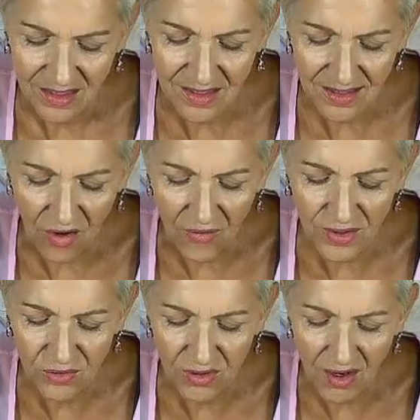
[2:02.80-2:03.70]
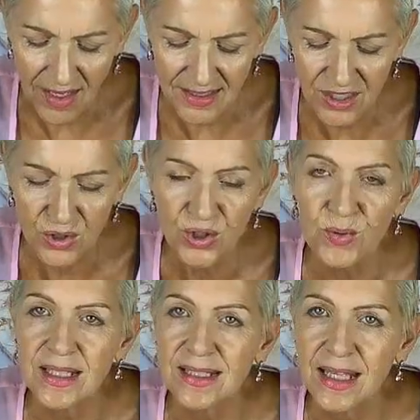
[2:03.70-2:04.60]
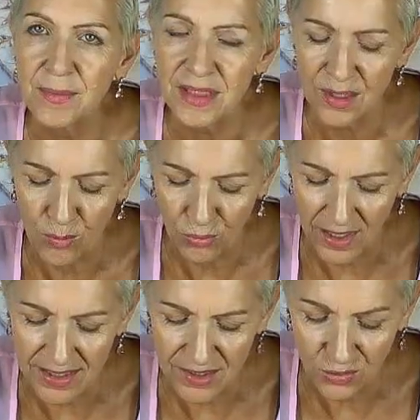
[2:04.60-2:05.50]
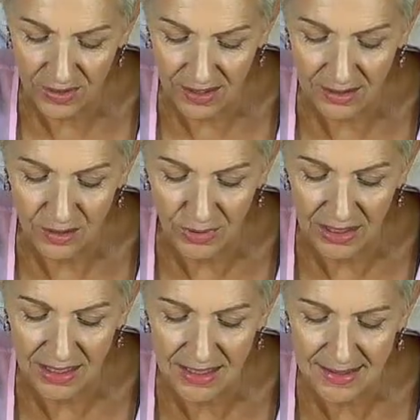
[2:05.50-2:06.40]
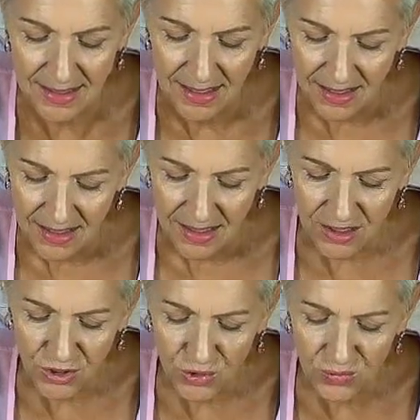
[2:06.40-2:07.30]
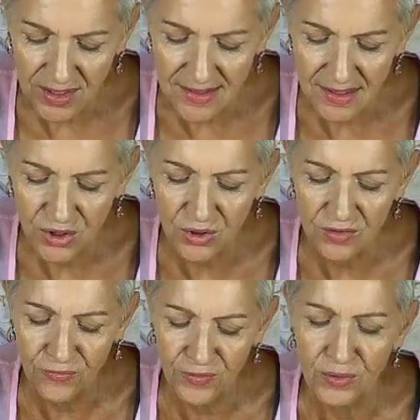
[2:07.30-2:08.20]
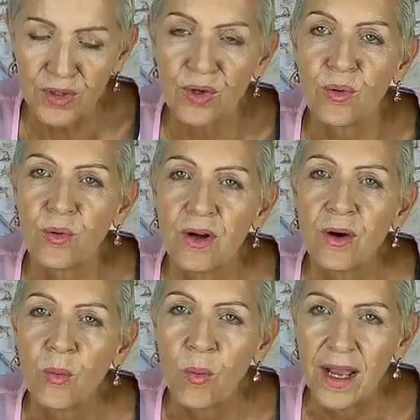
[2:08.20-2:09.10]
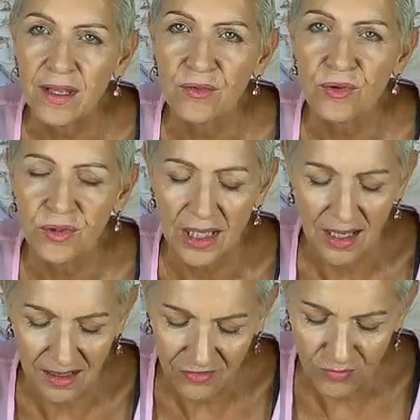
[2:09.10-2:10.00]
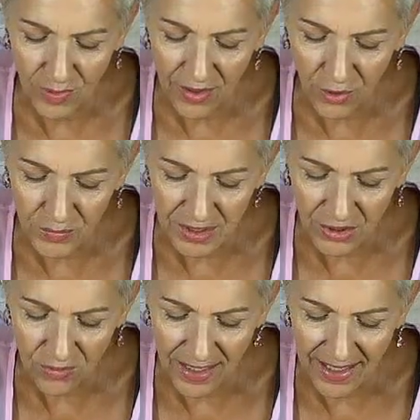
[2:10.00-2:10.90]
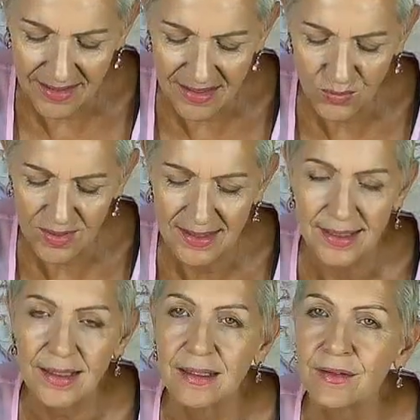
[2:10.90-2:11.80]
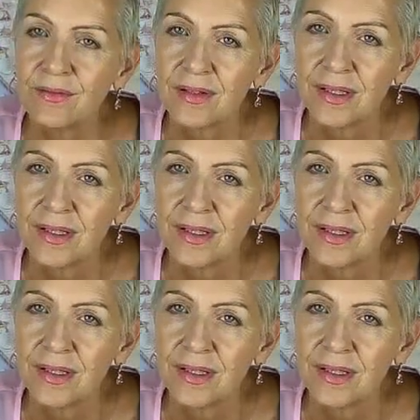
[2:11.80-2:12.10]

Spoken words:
This oracle guides you to accept and embrace your healing abilities and to trust that you can feel your way through life by opening your hands to receive